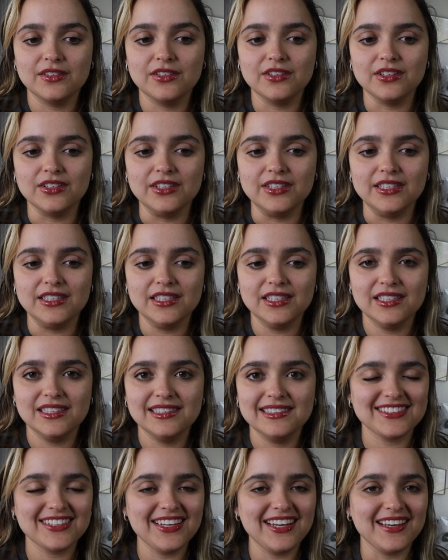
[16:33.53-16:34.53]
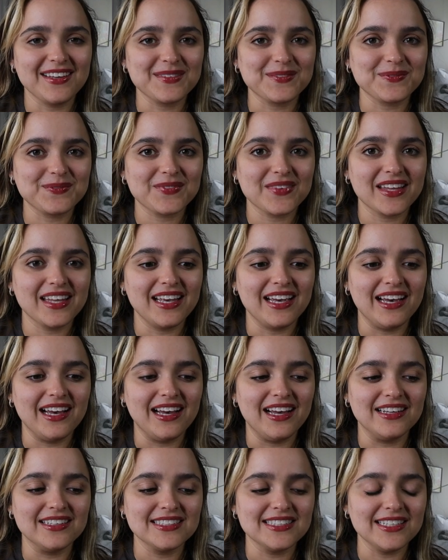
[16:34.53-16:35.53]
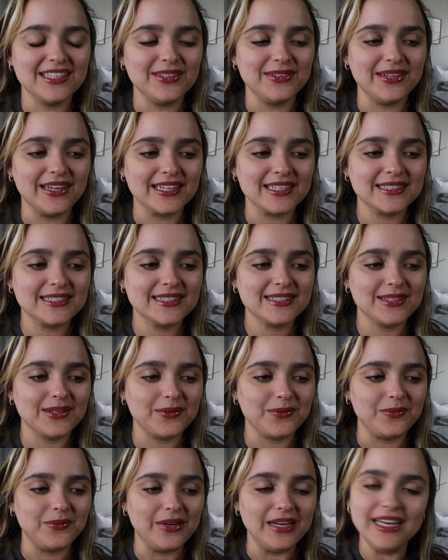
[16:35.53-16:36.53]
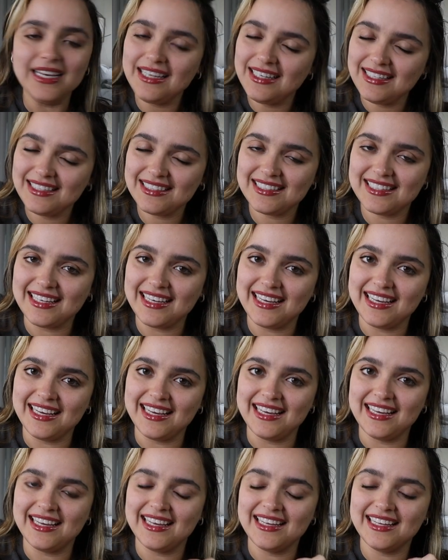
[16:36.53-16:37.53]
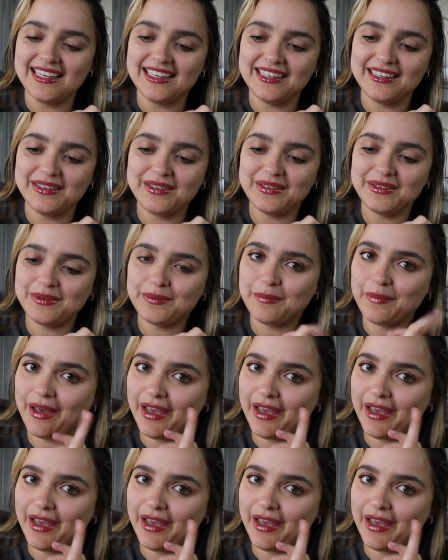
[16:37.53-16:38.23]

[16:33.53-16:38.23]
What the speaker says: good. So yeah, I'll see you next week, and